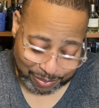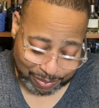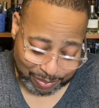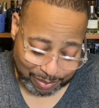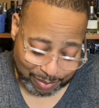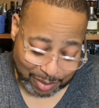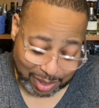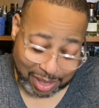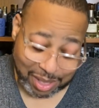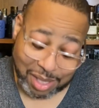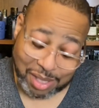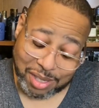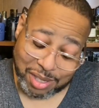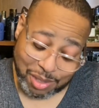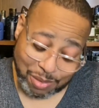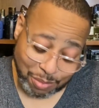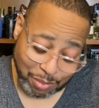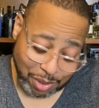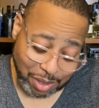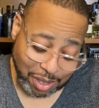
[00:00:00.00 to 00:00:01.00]
But this is
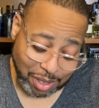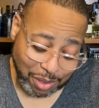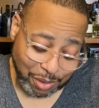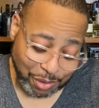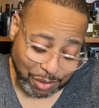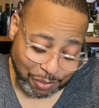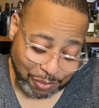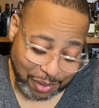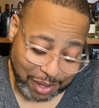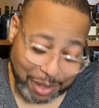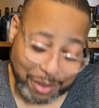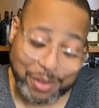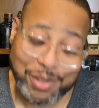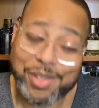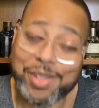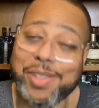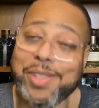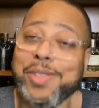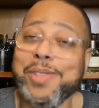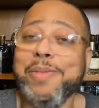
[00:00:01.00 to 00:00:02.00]
one of those
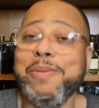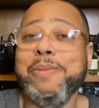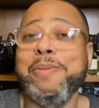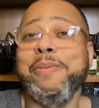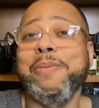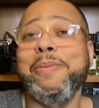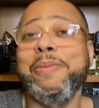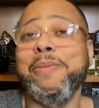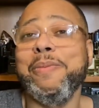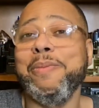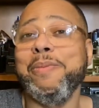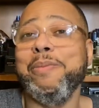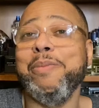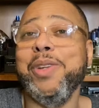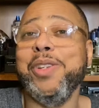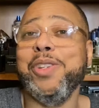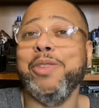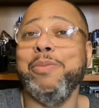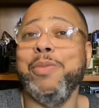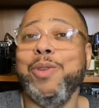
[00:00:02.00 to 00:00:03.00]
fragrances.
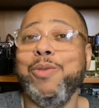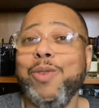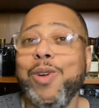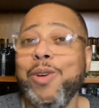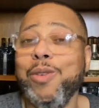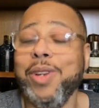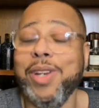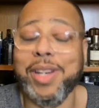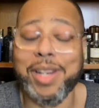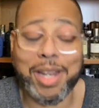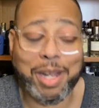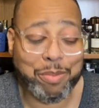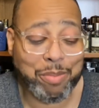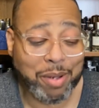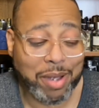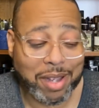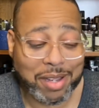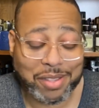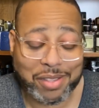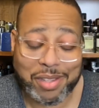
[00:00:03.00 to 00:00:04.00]
Picture me rolling, like
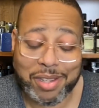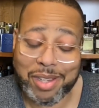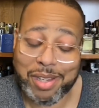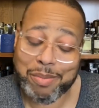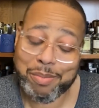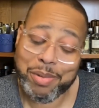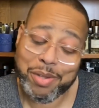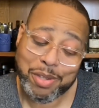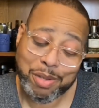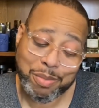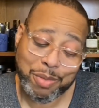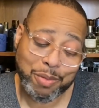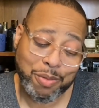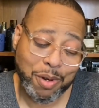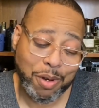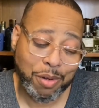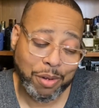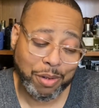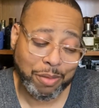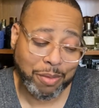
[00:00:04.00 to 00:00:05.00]
Pac said. Picture me
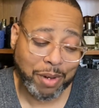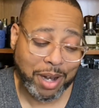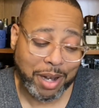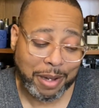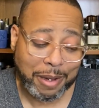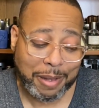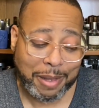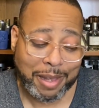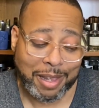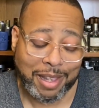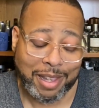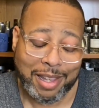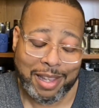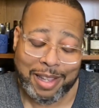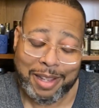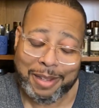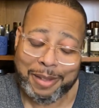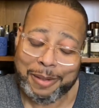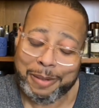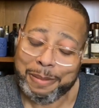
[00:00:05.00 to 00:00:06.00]
rolling, right?
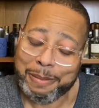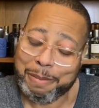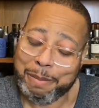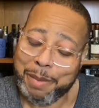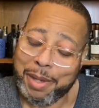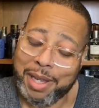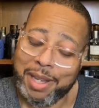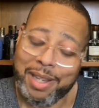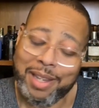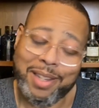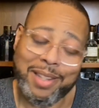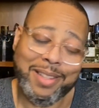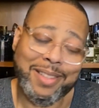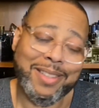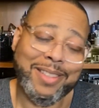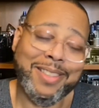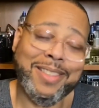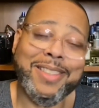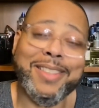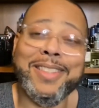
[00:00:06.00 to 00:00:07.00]
Man,
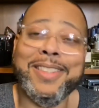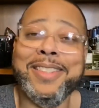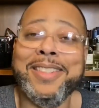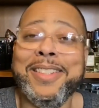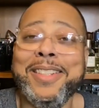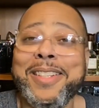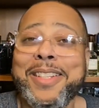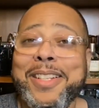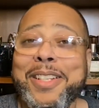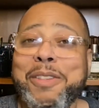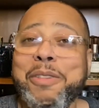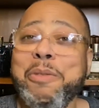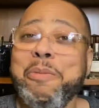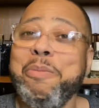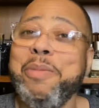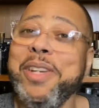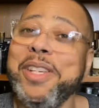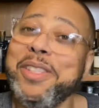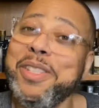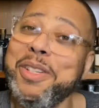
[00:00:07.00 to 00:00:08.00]
you
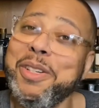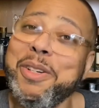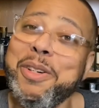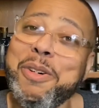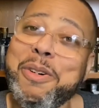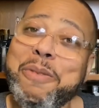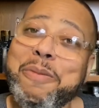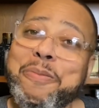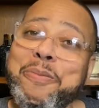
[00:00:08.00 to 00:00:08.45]
picked it up.